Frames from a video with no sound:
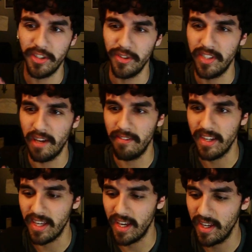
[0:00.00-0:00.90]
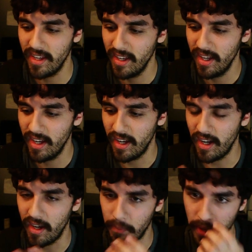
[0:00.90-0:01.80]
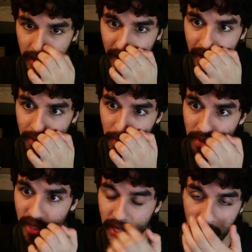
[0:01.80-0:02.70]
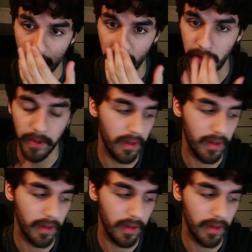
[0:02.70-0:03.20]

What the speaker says: 78. I got it maybe like a year ago.